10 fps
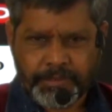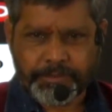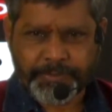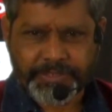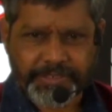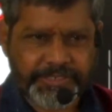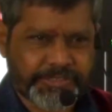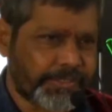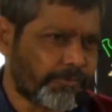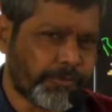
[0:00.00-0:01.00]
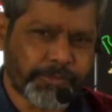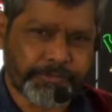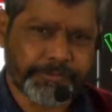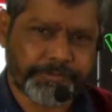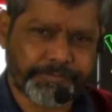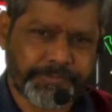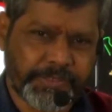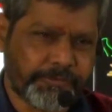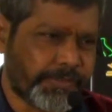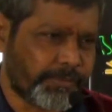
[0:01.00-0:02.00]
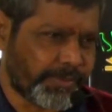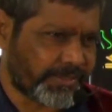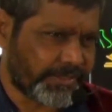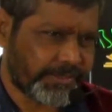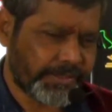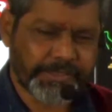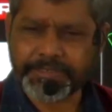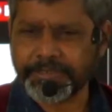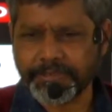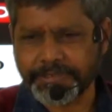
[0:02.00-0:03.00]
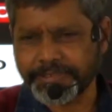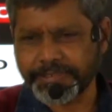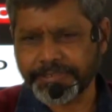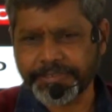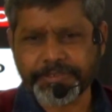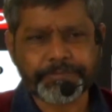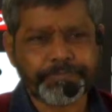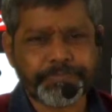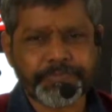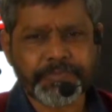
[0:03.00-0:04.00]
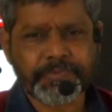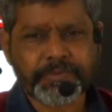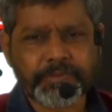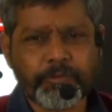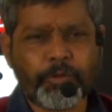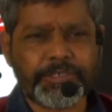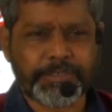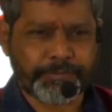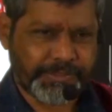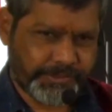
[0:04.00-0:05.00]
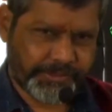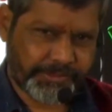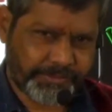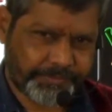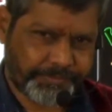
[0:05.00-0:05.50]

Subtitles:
because the recent word that is very much and inculcated here, what it means?